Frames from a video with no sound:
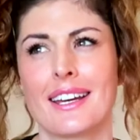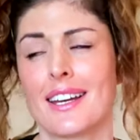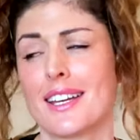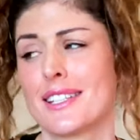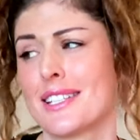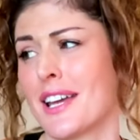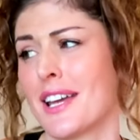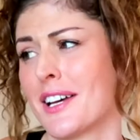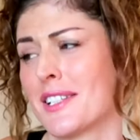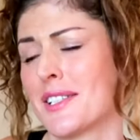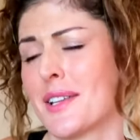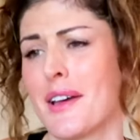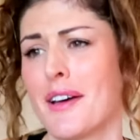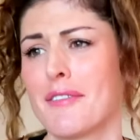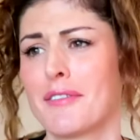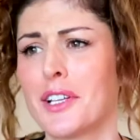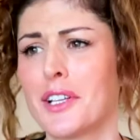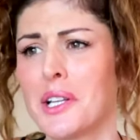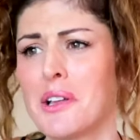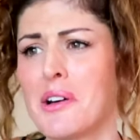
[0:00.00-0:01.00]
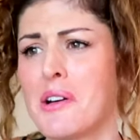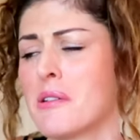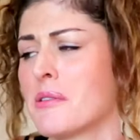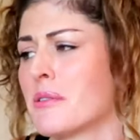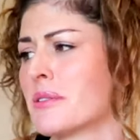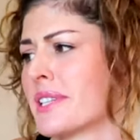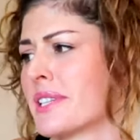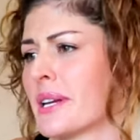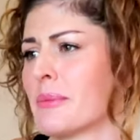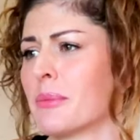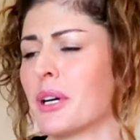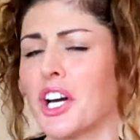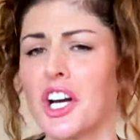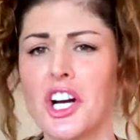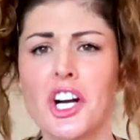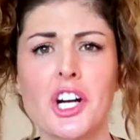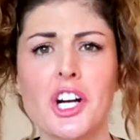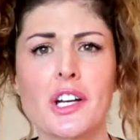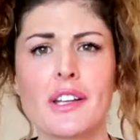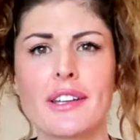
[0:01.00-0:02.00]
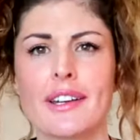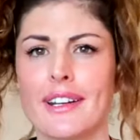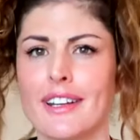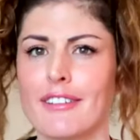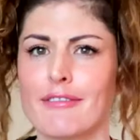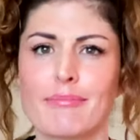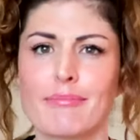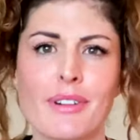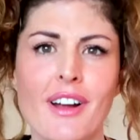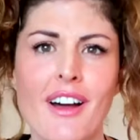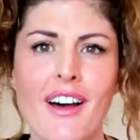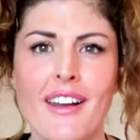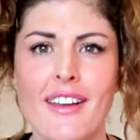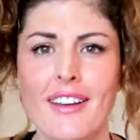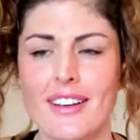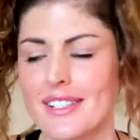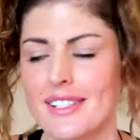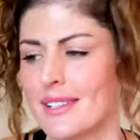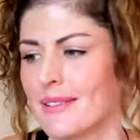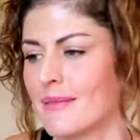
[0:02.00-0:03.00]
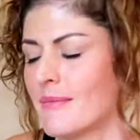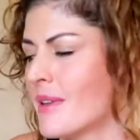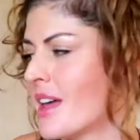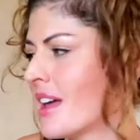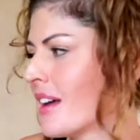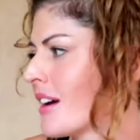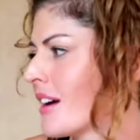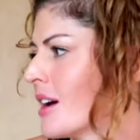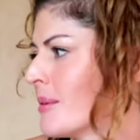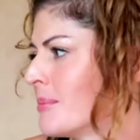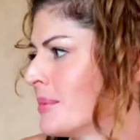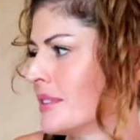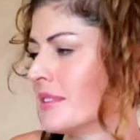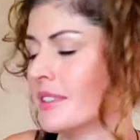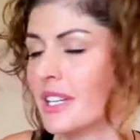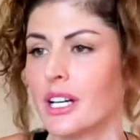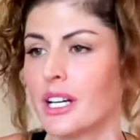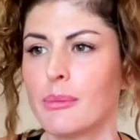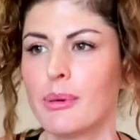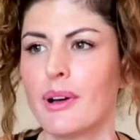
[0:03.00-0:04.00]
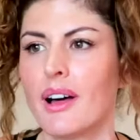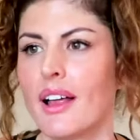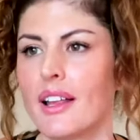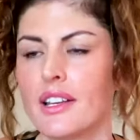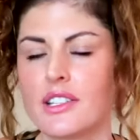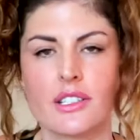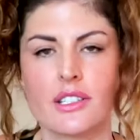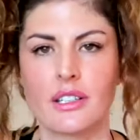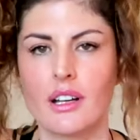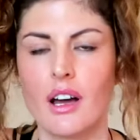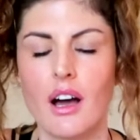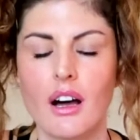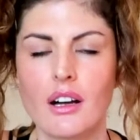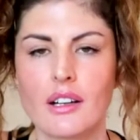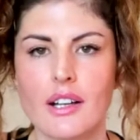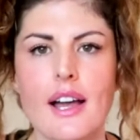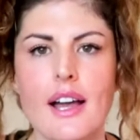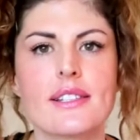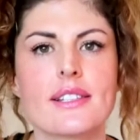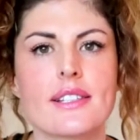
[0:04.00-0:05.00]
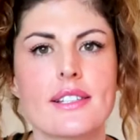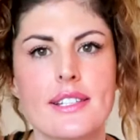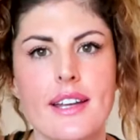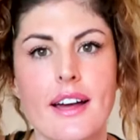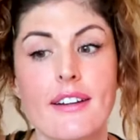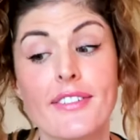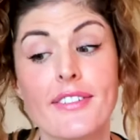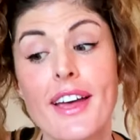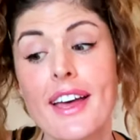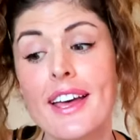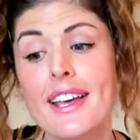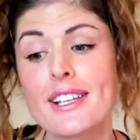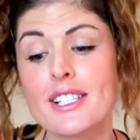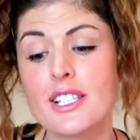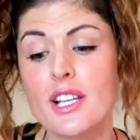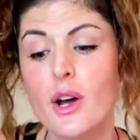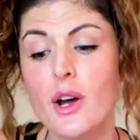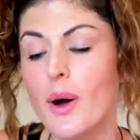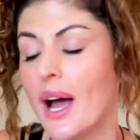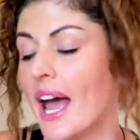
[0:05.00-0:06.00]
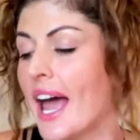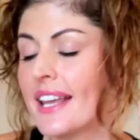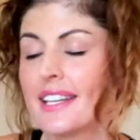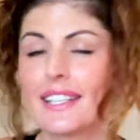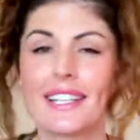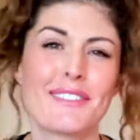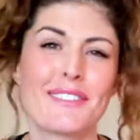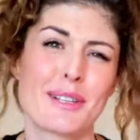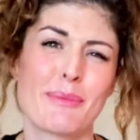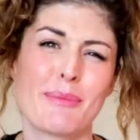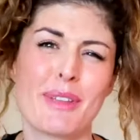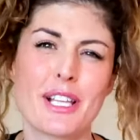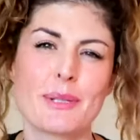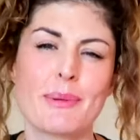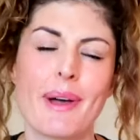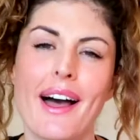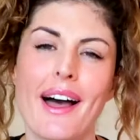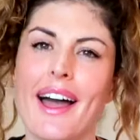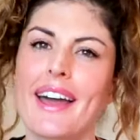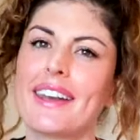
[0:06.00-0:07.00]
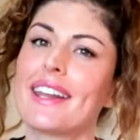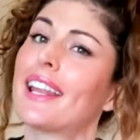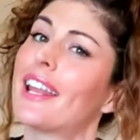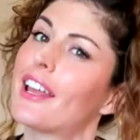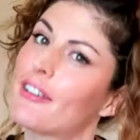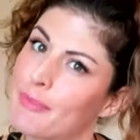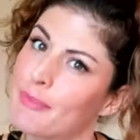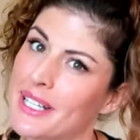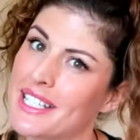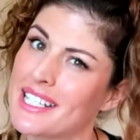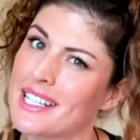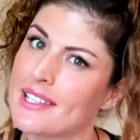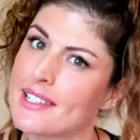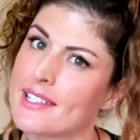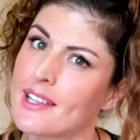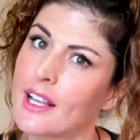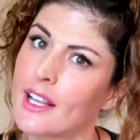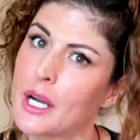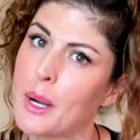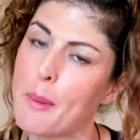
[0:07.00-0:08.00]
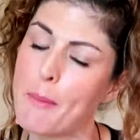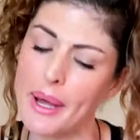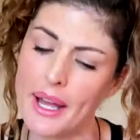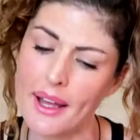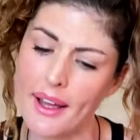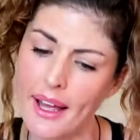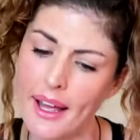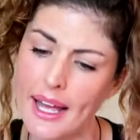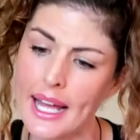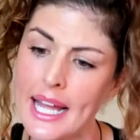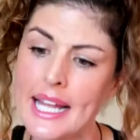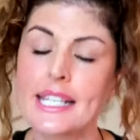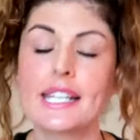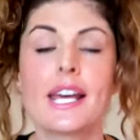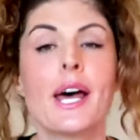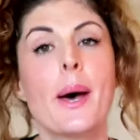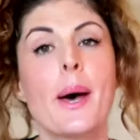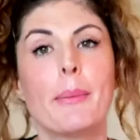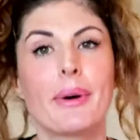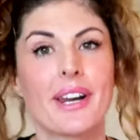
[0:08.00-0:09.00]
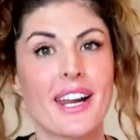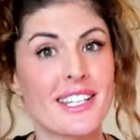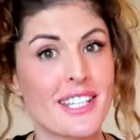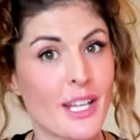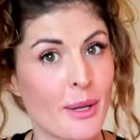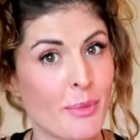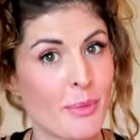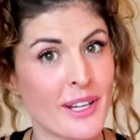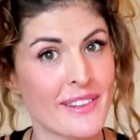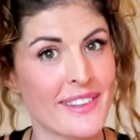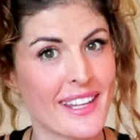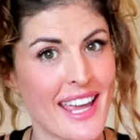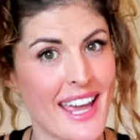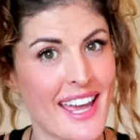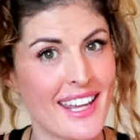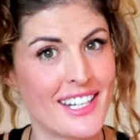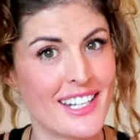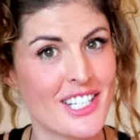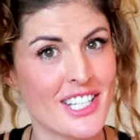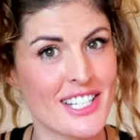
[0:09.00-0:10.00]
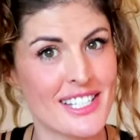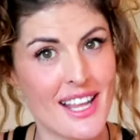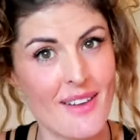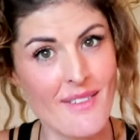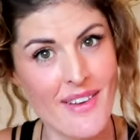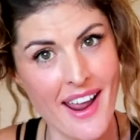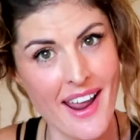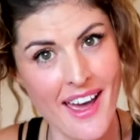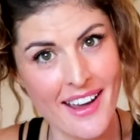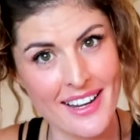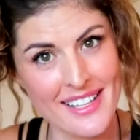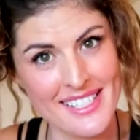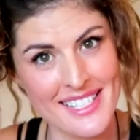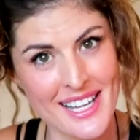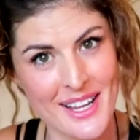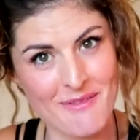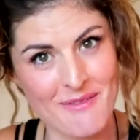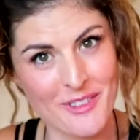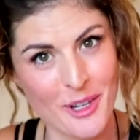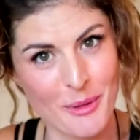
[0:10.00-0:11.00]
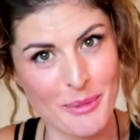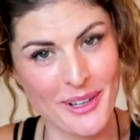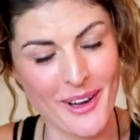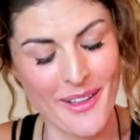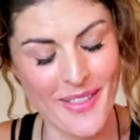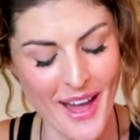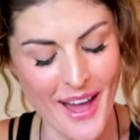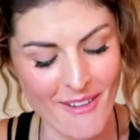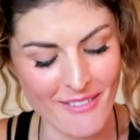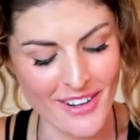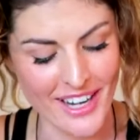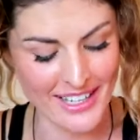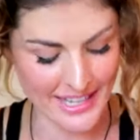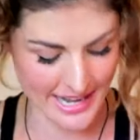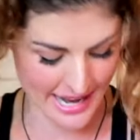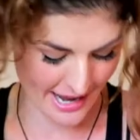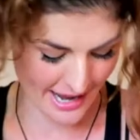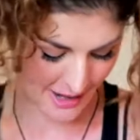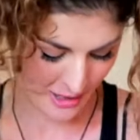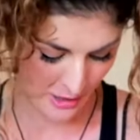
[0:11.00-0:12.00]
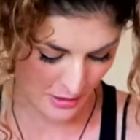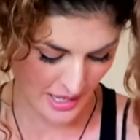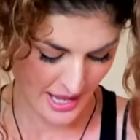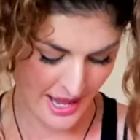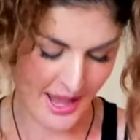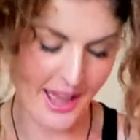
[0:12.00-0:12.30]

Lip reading: because I also have clothes and I'm a girl and I have products and makeup and nail polish and all kinds of stuff. So I had to leave some things behind. I left my DSLR behind, but I did bring the Canon G7X. I'm filming on that right now.